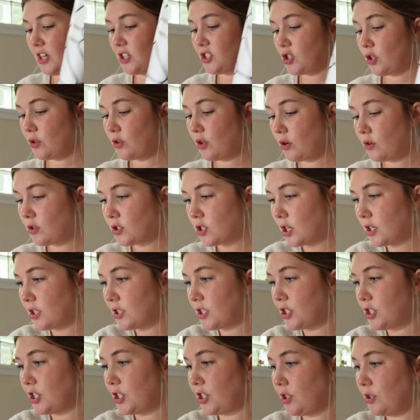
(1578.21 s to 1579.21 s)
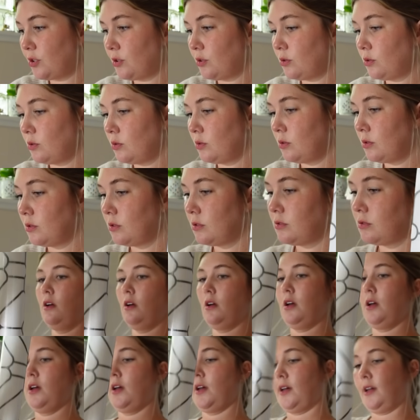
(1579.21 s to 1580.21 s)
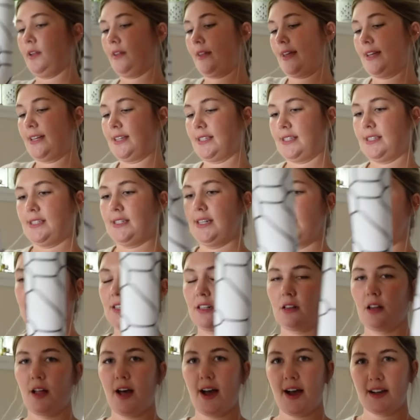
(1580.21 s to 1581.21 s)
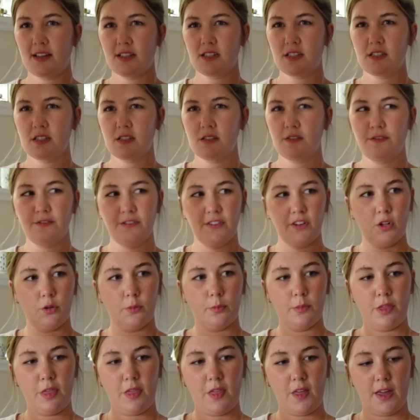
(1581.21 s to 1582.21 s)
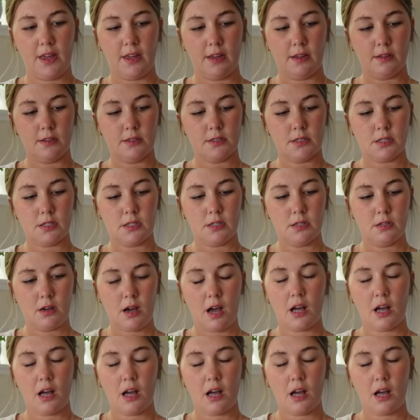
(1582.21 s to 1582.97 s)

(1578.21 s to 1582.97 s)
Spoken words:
So those are the two like stained glass film things.